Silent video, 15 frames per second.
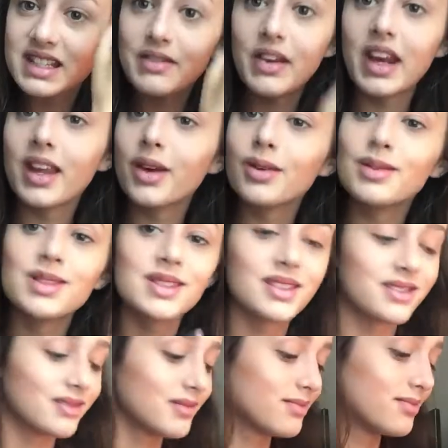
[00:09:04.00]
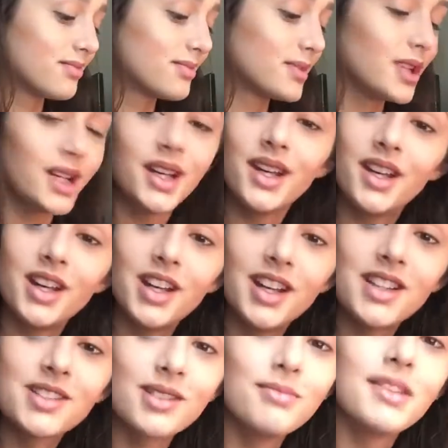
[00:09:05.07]
the video. So
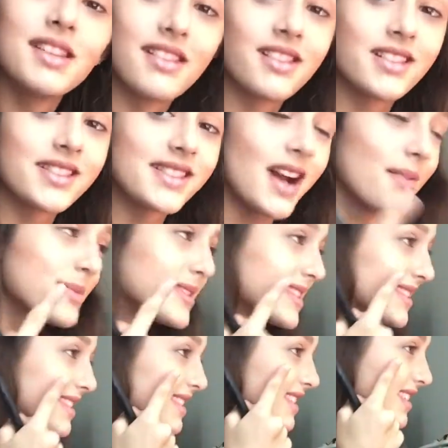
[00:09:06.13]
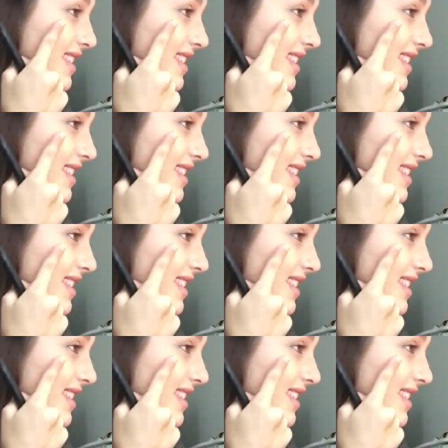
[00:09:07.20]
it's going to be a little stops.